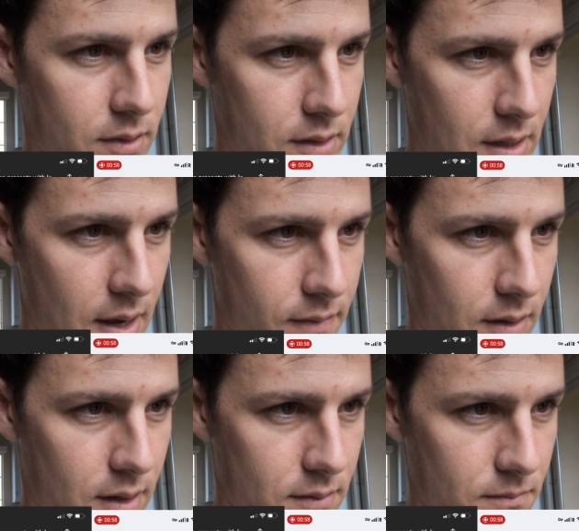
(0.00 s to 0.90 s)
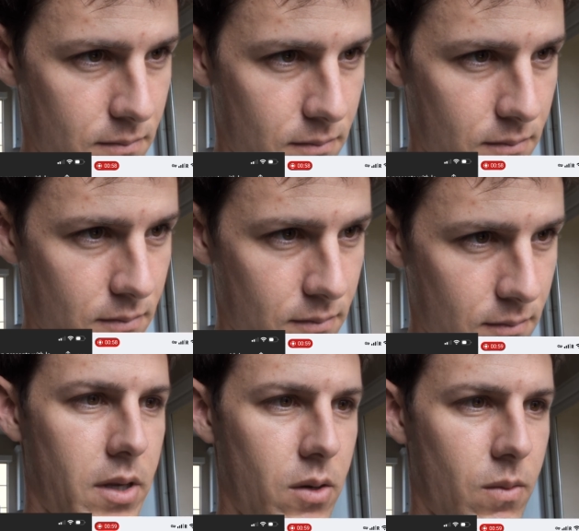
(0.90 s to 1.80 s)
7,
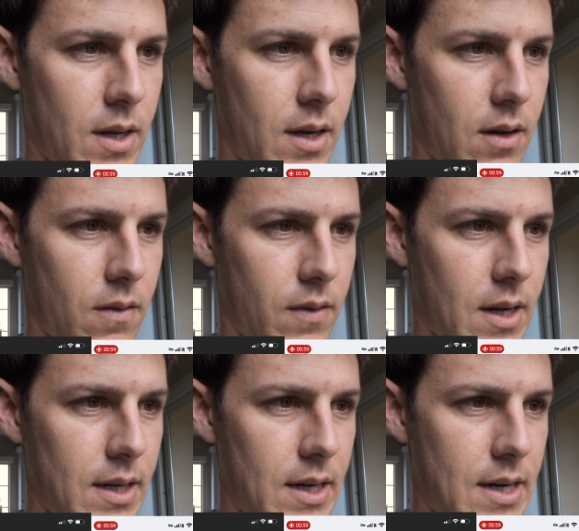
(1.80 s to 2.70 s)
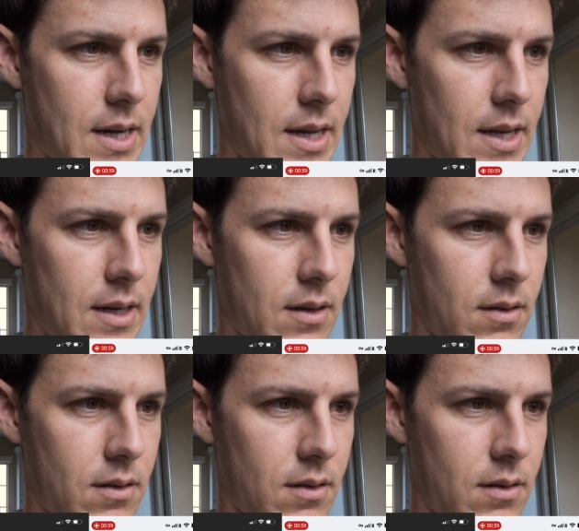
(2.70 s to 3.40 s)
BUN of 99,